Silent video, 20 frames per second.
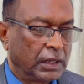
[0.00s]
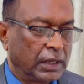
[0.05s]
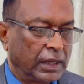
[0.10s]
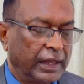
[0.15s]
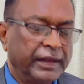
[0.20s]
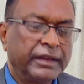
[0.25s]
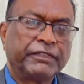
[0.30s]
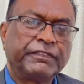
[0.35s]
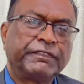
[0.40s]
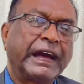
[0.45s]

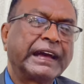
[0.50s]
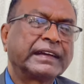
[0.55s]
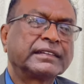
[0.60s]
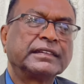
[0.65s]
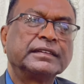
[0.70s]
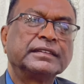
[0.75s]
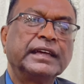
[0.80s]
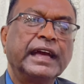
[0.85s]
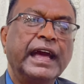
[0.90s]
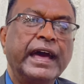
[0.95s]
and the fact
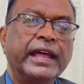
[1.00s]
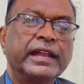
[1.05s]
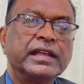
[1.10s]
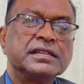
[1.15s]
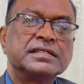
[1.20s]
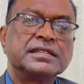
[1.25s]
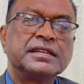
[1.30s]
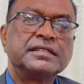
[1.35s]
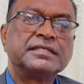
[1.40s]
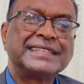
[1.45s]
that Guyana
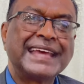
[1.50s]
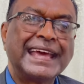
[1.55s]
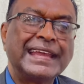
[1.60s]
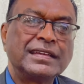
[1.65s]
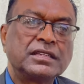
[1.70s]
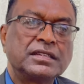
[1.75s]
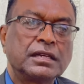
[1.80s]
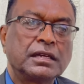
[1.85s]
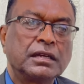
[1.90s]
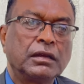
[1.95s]
is the
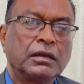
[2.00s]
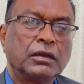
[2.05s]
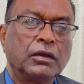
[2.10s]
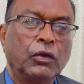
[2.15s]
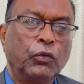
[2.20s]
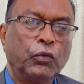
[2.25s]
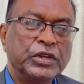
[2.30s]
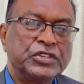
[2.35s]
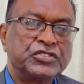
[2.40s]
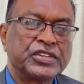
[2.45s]
10th
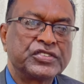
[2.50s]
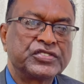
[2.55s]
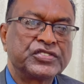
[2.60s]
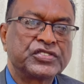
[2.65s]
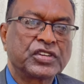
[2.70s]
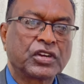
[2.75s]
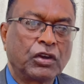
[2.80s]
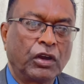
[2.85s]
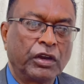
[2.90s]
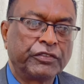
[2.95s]

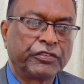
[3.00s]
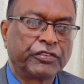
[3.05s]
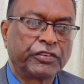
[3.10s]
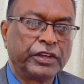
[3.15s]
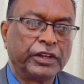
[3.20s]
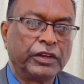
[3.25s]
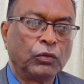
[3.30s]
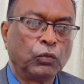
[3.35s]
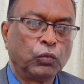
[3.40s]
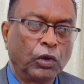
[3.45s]
richest country
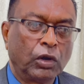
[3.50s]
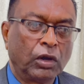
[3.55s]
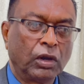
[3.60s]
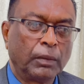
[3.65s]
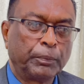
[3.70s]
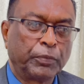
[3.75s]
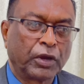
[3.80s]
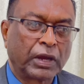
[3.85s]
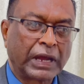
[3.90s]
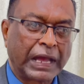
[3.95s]
in the
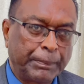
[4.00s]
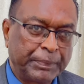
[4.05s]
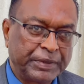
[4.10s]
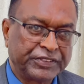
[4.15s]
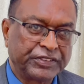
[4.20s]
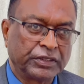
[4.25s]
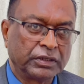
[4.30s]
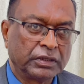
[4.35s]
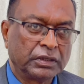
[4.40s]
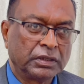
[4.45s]
world per
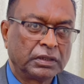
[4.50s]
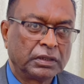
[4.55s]
capita,